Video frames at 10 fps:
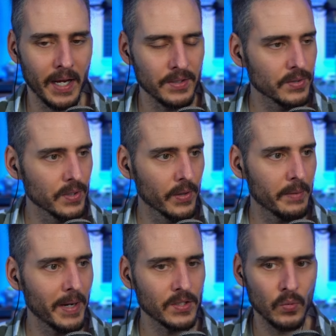just know that
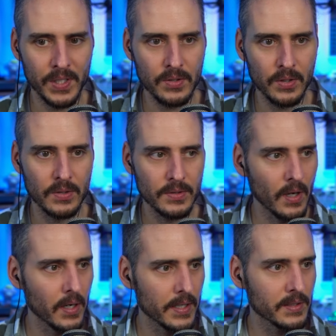my Switch
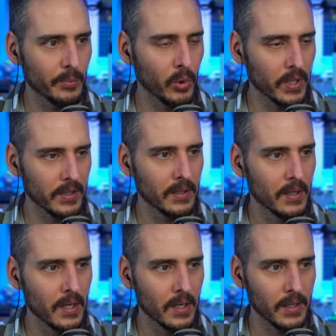started supporting
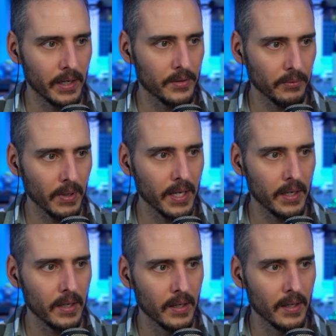layer
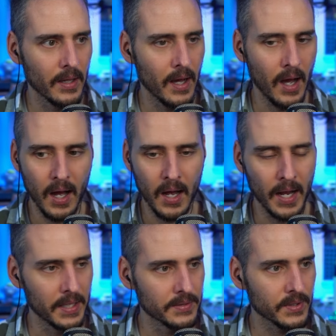three uh,
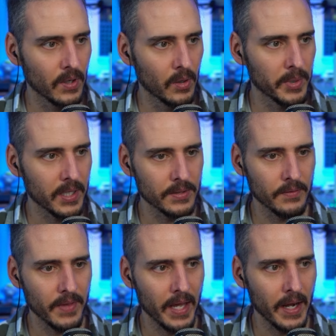and so, because of
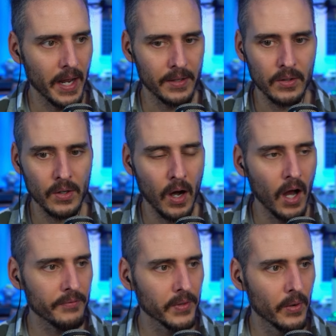that, I could
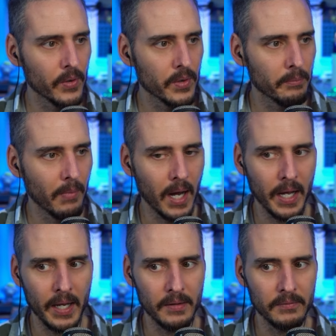offload
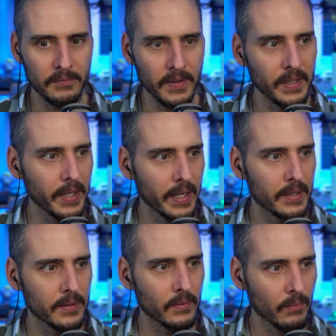my
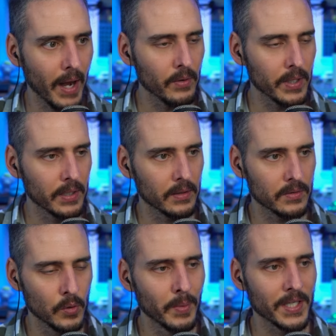VLAN routing
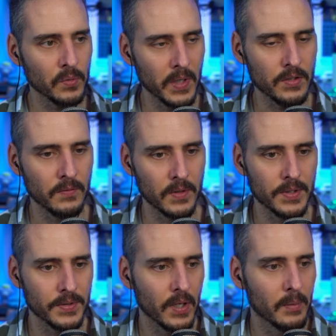to my switch
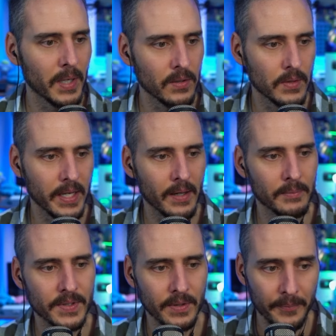versus on my UDM.
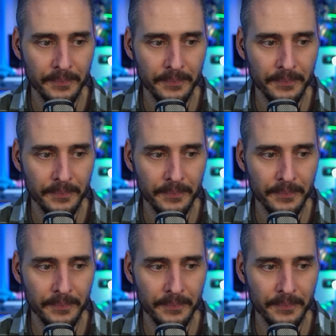So,